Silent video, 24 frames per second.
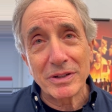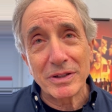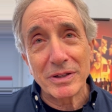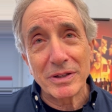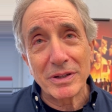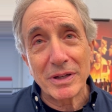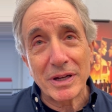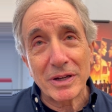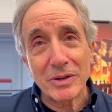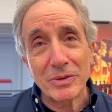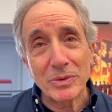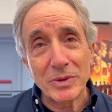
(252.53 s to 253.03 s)

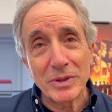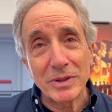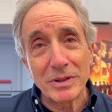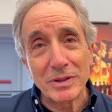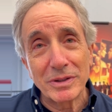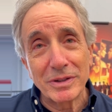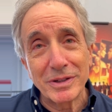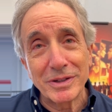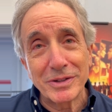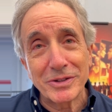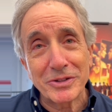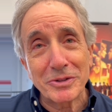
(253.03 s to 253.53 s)
and how we
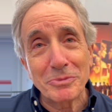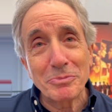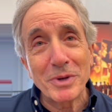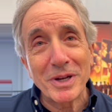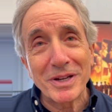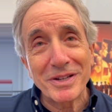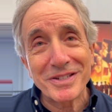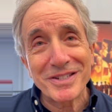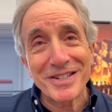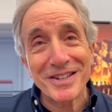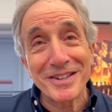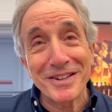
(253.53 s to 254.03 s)
need to
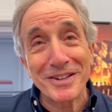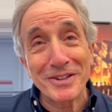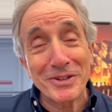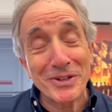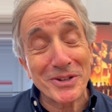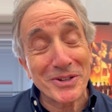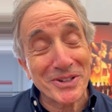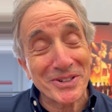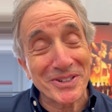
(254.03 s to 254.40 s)
maintain